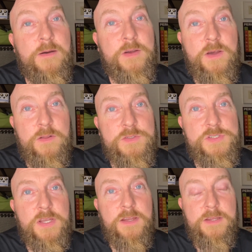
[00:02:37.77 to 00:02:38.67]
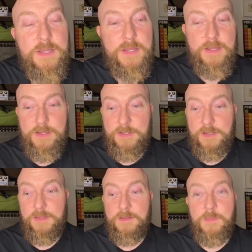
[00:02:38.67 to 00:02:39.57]
culture
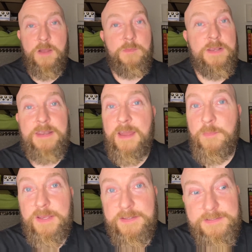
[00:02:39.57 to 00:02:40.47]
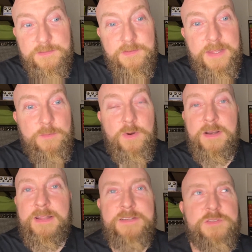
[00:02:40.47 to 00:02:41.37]
at the moment now, because of we're
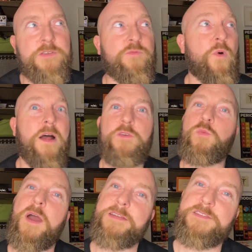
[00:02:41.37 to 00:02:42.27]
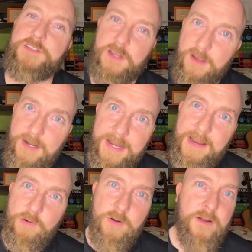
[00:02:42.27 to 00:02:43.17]
in the sort of Wild West early
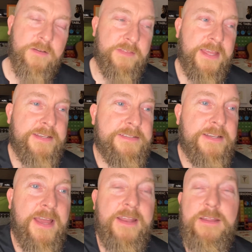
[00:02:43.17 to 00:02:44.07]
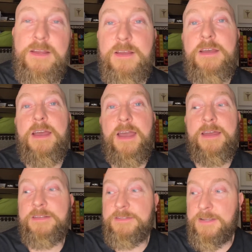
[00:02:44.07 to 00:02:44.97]
era of the internet,
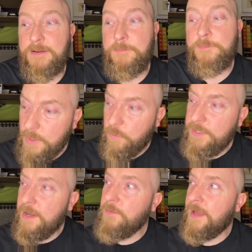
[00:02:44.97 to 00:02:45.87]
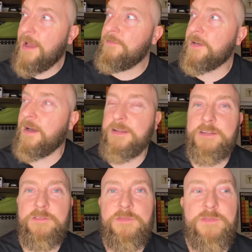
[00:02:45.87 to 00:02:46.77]
and we don't have a kind
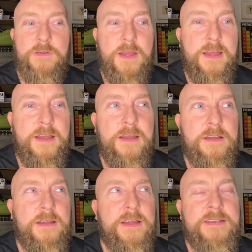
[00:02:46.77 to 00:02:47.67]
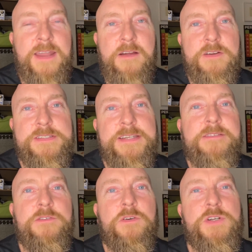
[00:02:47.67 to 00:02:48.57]
of a
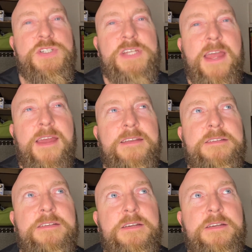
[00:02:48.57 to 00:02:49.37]
narrative or a shared